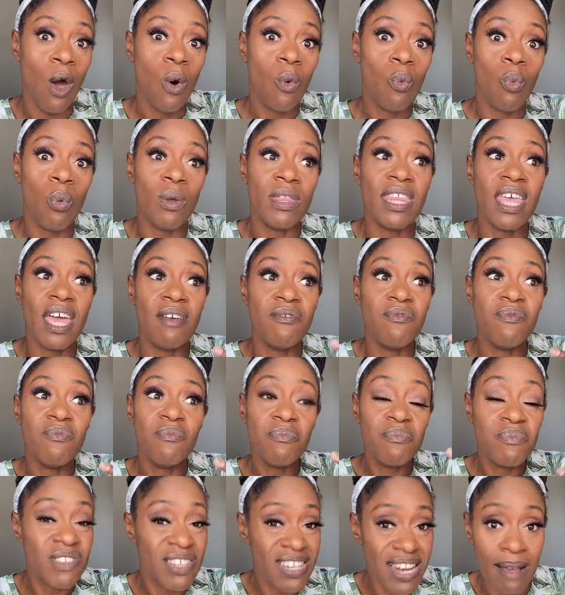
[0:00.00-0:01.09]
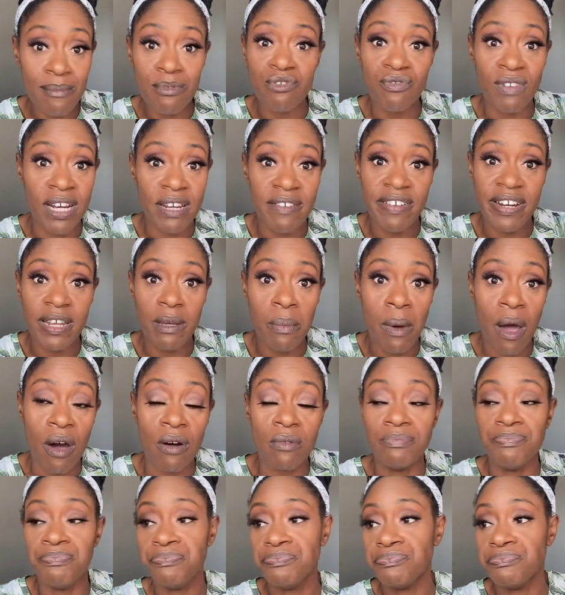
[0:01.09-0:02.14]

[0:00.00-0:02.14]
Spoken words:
when they've slept really, really well.